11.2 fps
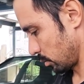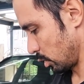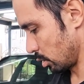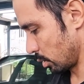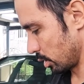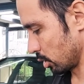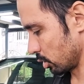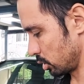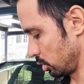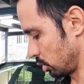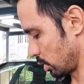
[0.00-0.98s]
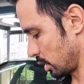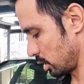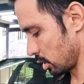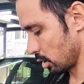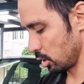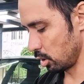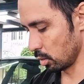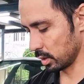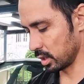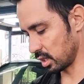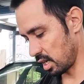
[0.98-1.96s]
You don't want to go too crazy on it. You
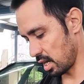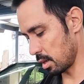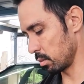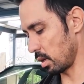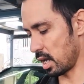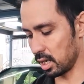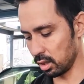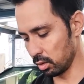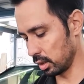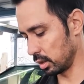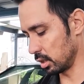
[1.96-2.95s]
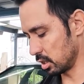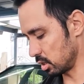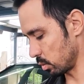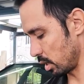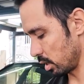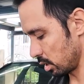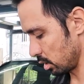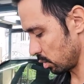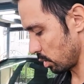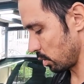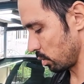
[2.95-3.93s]
don't want the cam angling this way in
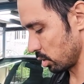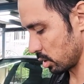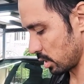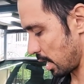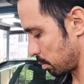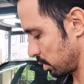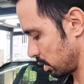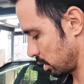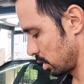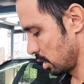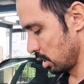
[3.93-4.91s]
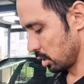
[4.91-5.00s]
any way when you're tapping it.